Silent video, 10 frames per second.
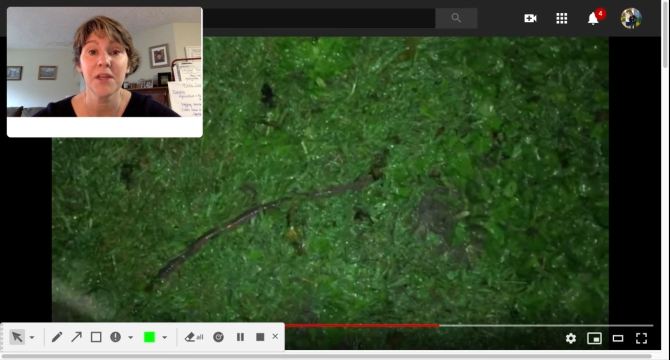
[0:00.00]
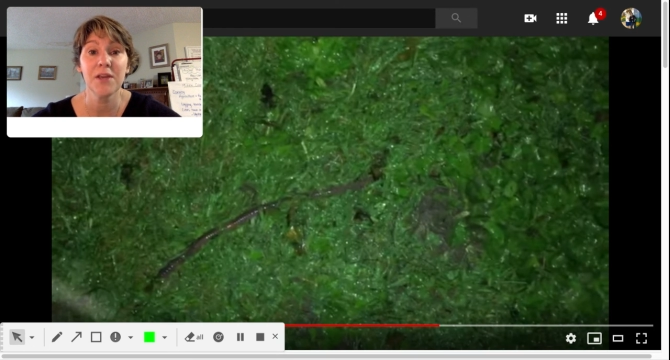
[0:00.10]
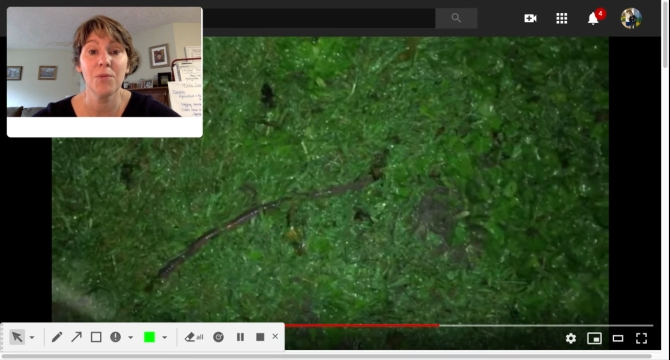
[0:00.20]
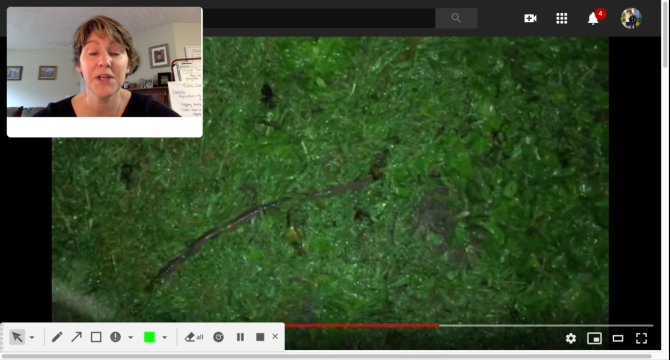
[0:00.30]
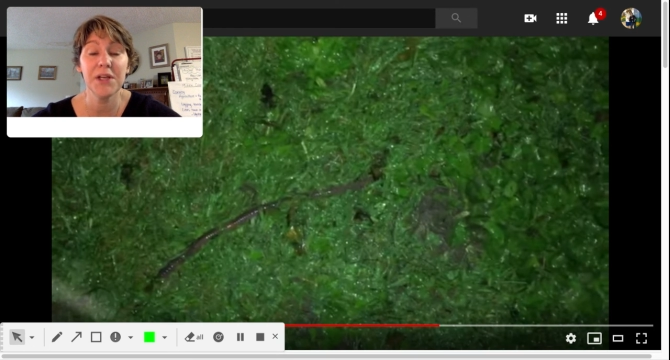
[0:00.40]

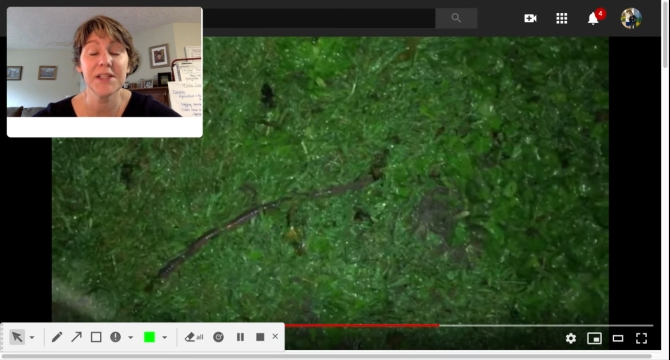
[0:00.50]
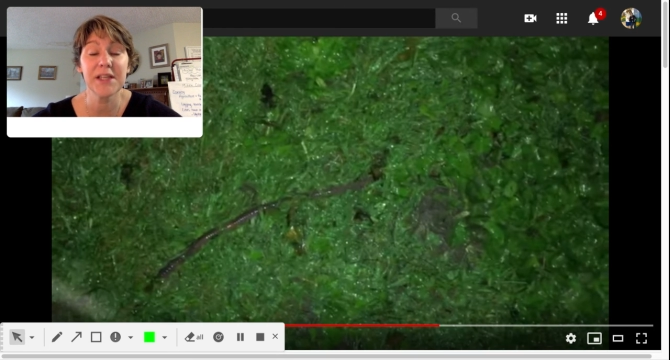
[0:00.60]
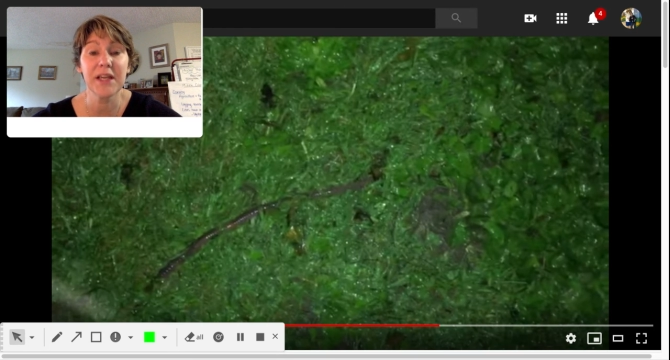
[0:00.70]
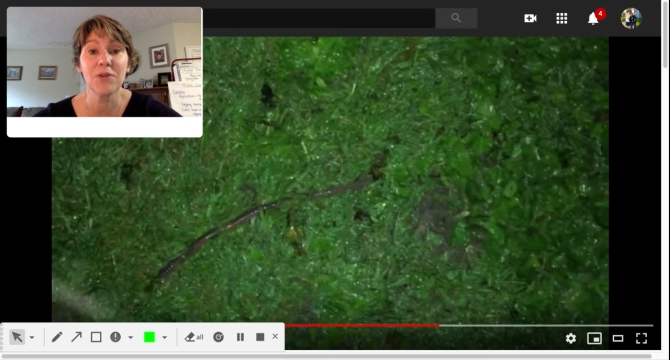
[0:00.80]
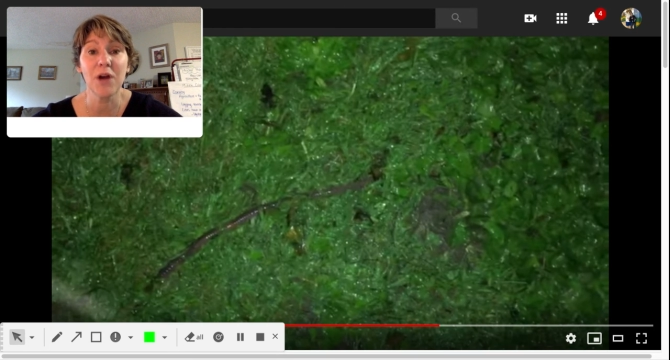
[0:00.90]
we need to
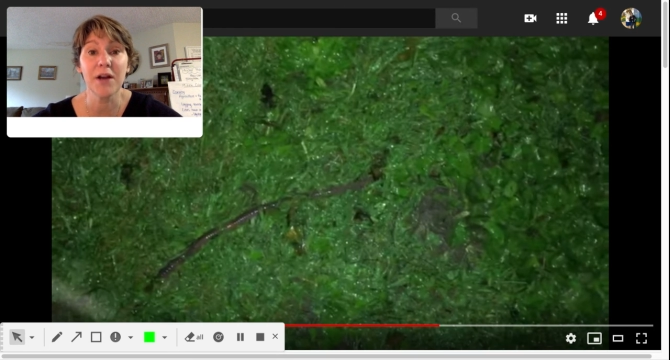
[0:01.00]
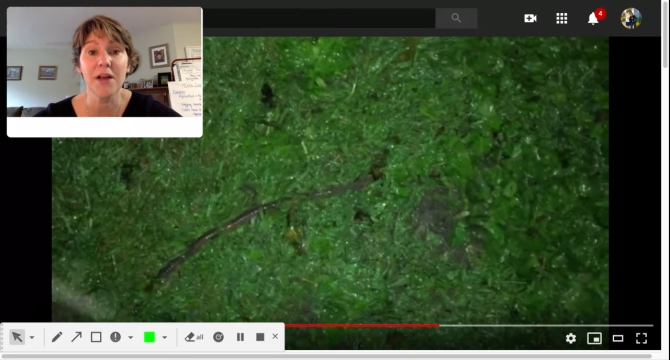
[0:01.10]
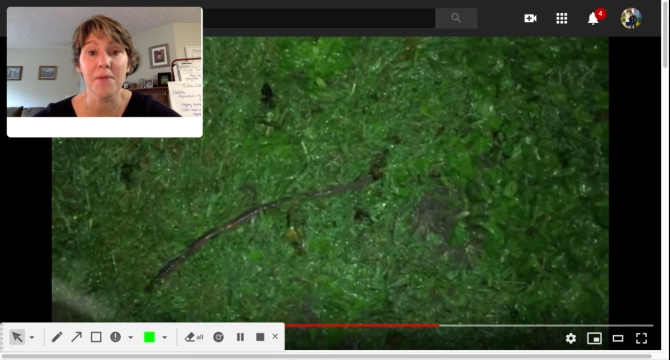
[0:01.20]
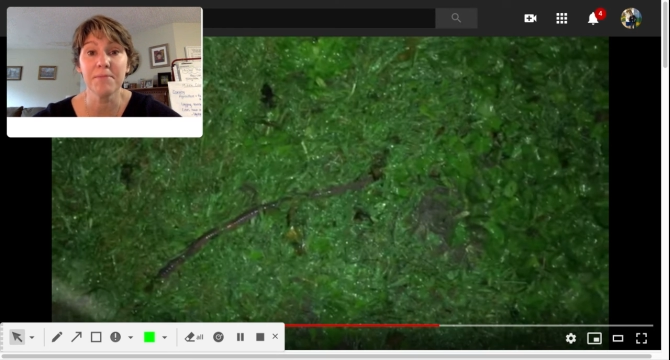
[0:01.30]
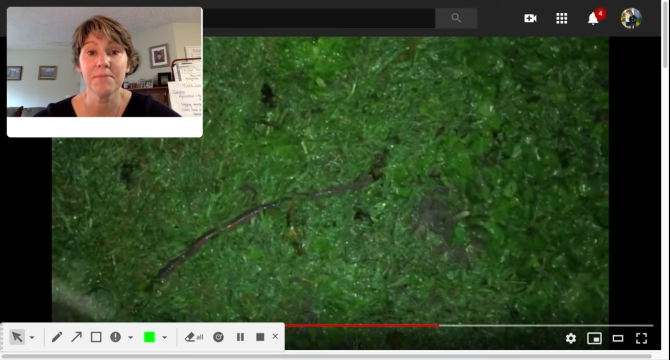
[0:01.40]
get you caught
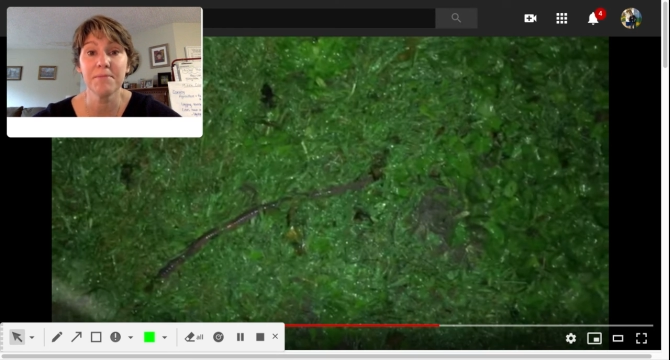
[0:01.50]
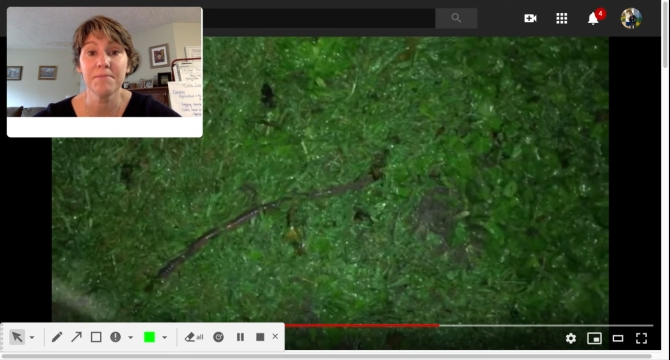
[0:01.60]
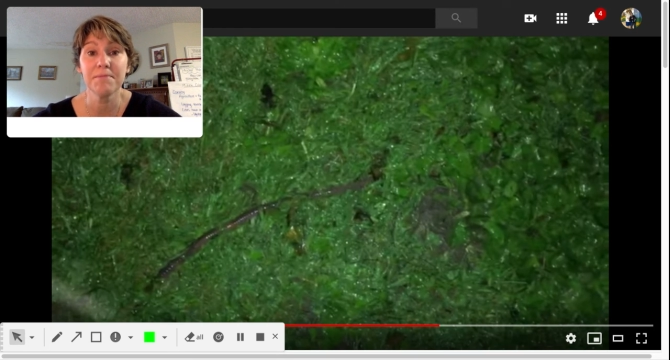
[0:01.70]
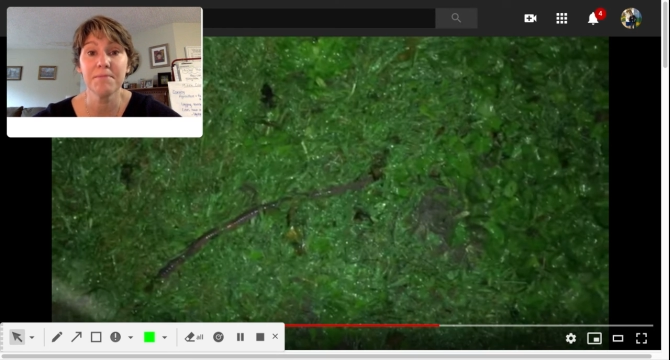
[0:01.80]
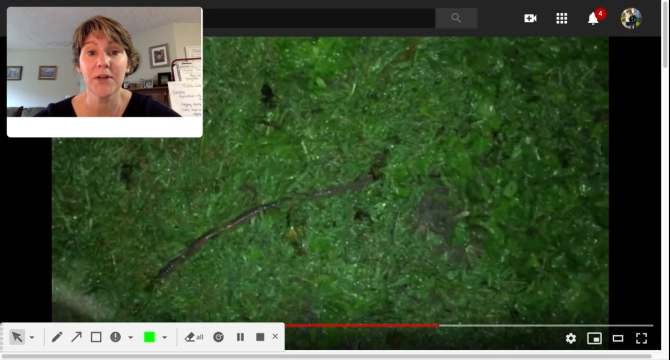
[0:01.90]
up.
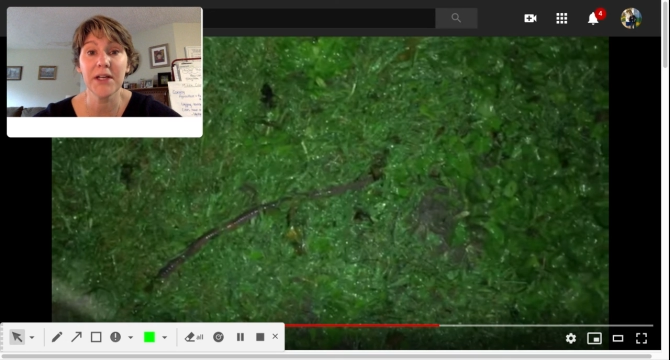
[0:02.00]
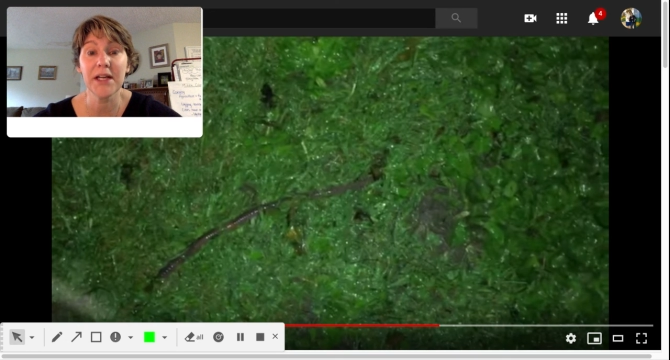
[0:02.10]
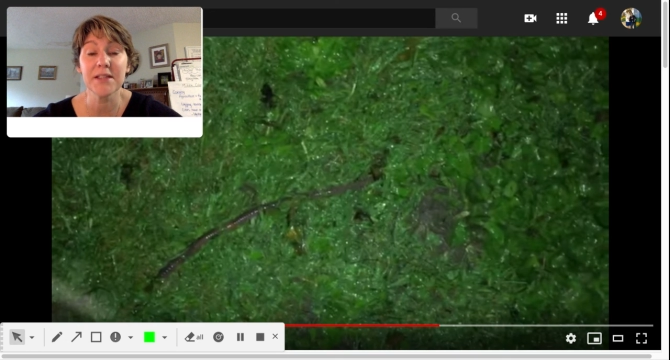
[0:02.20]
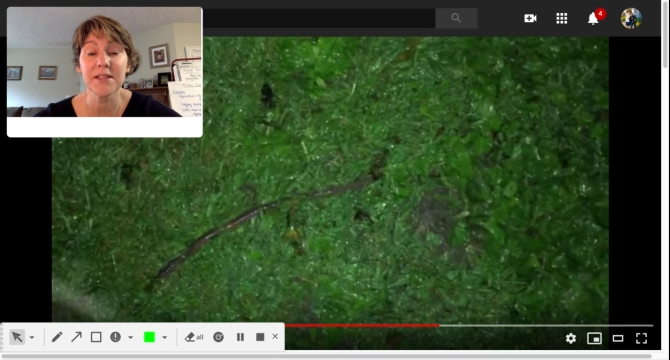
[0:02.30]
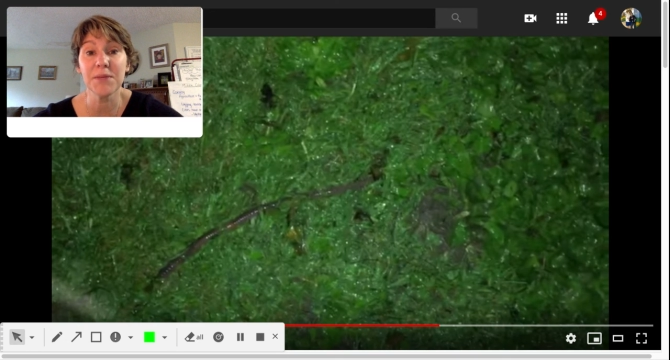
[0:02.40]
All right,
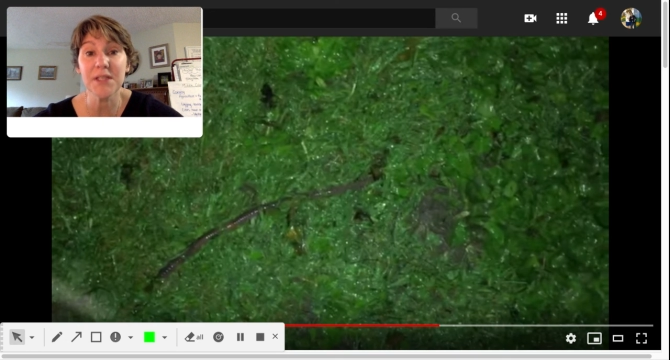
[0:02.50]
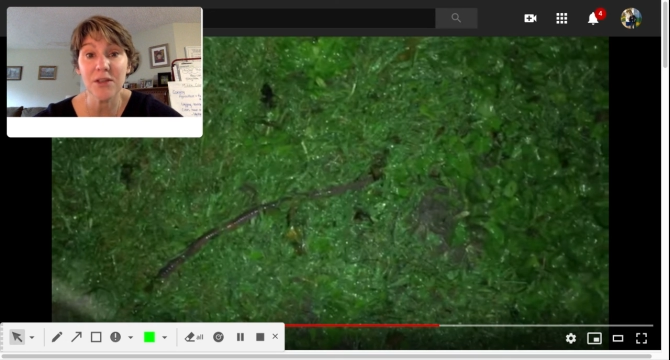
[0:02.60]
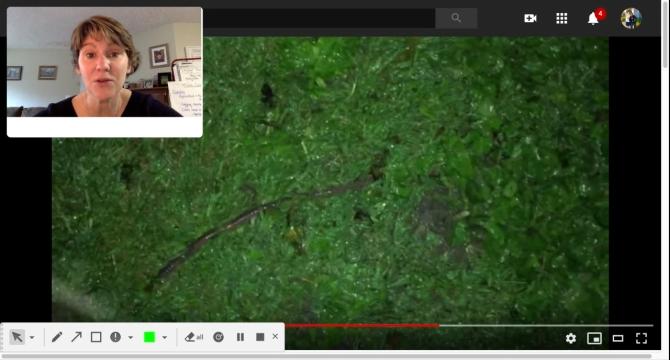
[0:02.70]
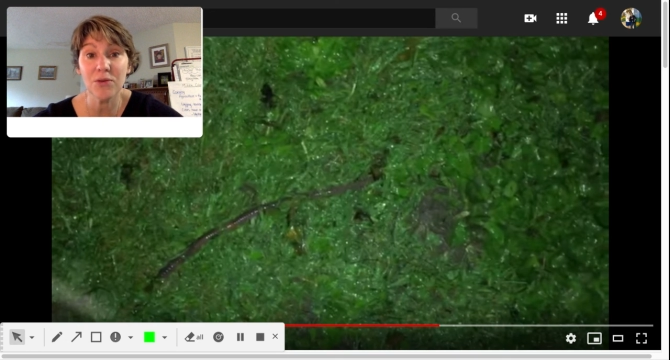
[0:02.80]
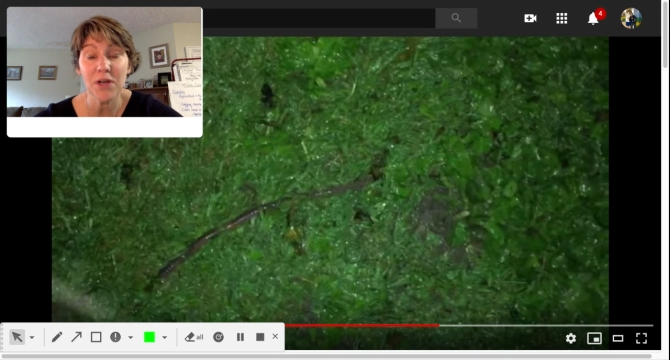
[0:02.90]
guys, I miss
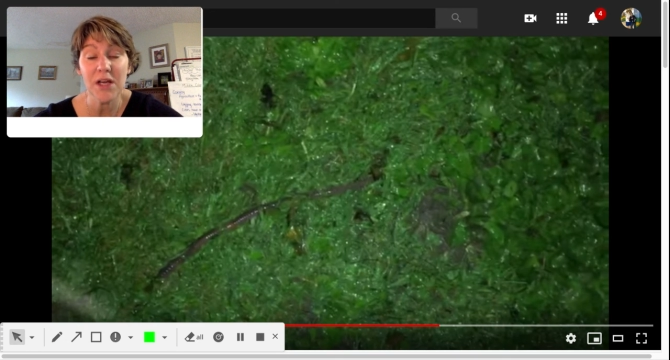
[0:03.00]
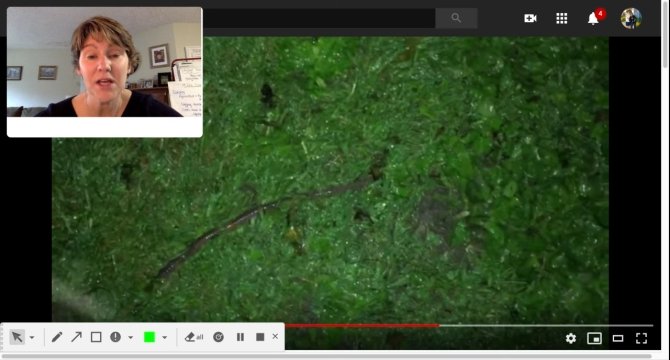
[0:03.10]
you.